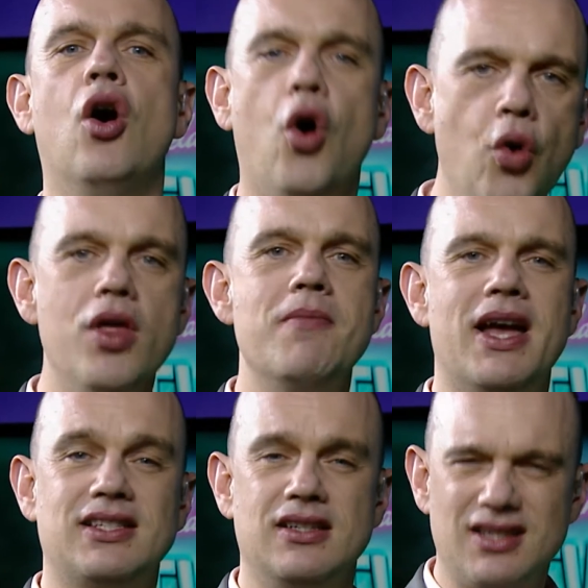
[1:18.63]
All that
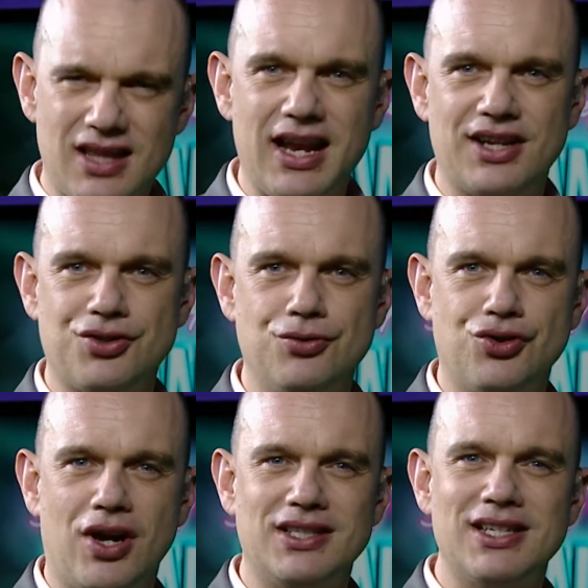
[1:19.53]
matters, the National
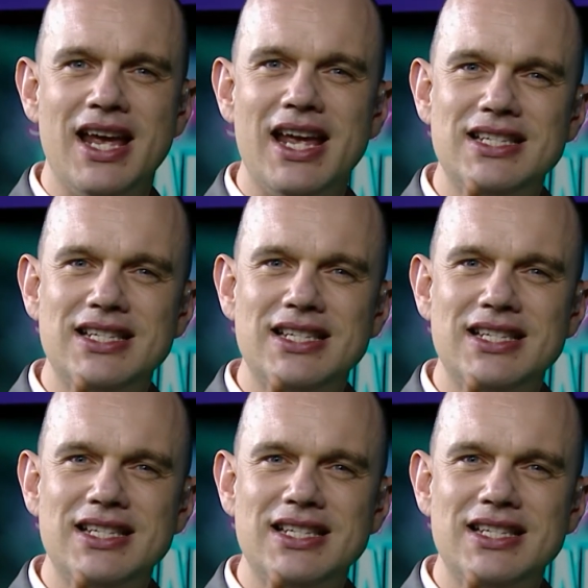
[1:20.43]
Trust,